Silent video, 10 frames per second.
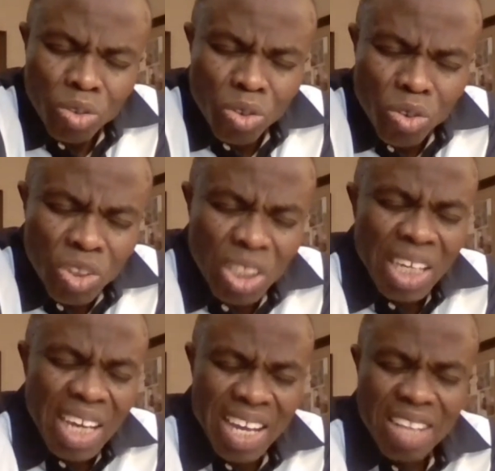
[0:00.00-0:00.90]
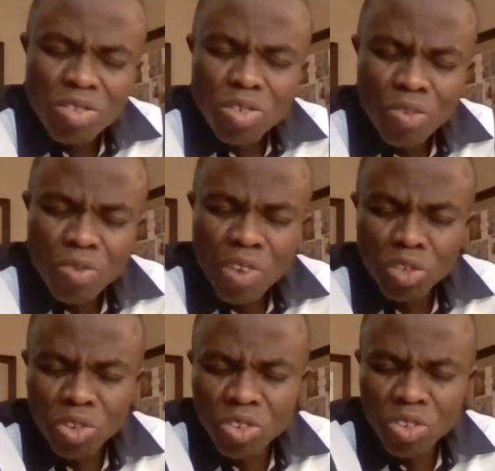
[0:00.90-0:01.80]
through the hands of your
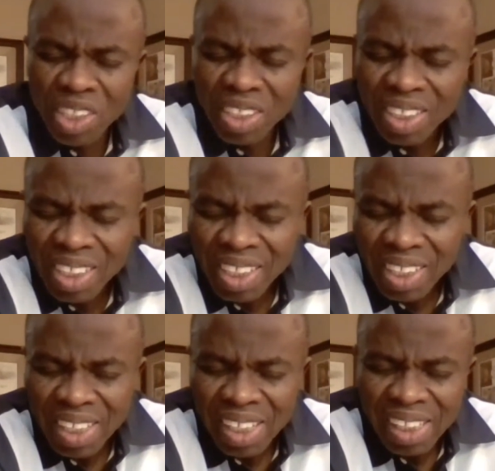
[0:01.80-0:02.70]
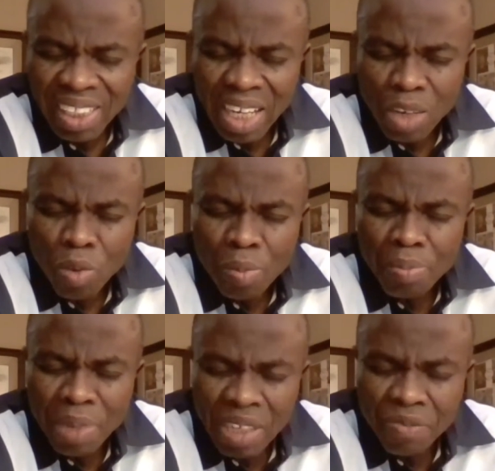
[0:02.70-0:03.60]
children, that it will
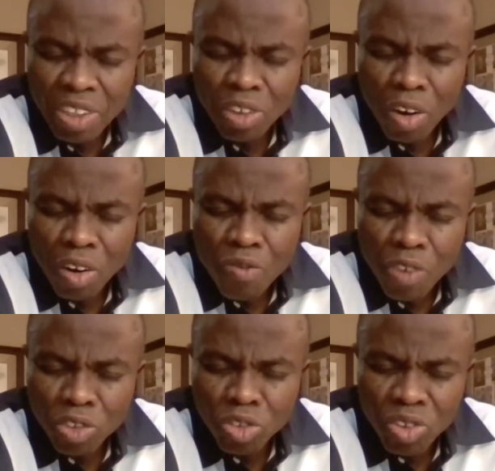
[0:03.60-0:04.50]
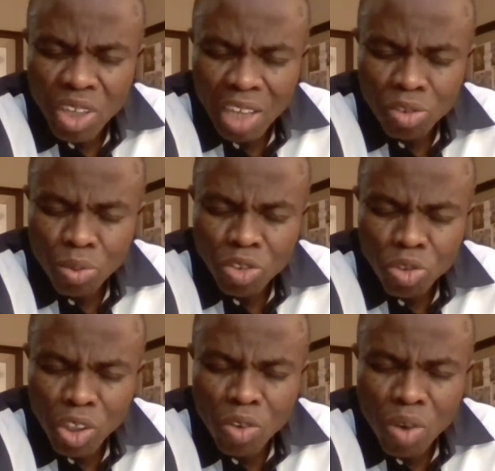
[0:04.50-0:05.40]
benefit all of us as we
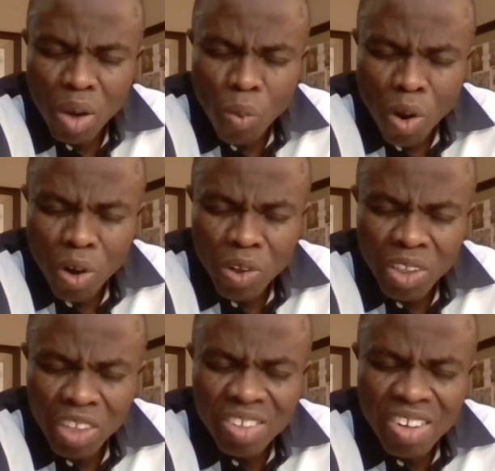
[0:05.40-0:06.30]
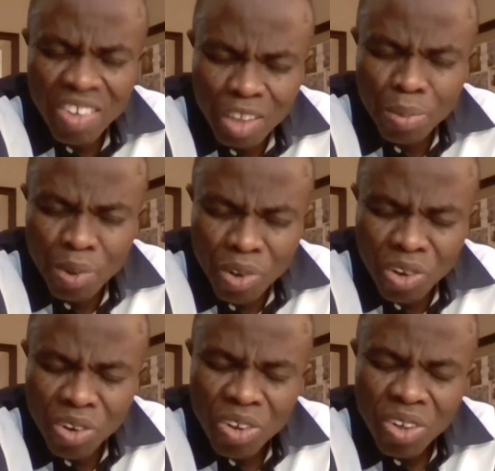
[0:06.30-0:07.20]
study your word, this great
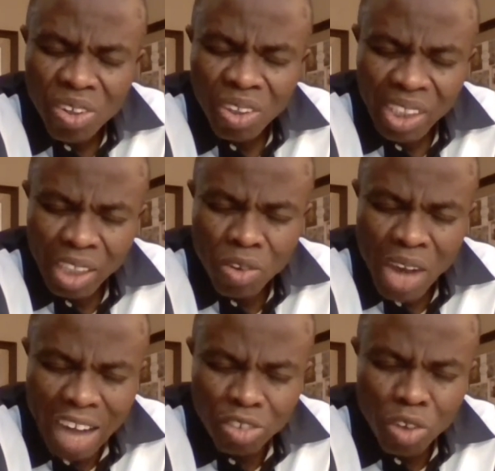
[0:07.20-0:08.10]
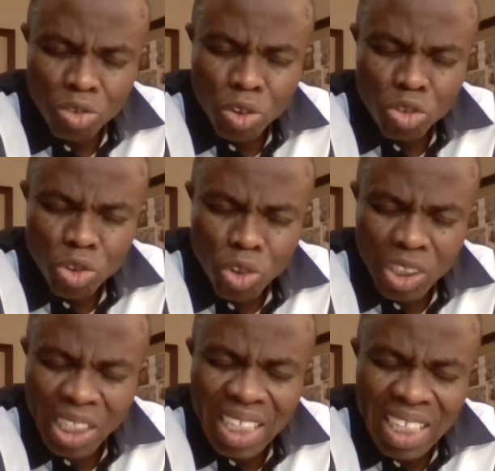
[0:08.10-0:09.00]
book that you asked us to
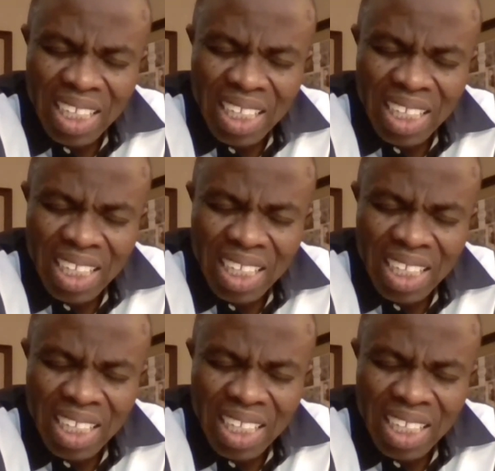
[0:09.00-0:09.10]
study.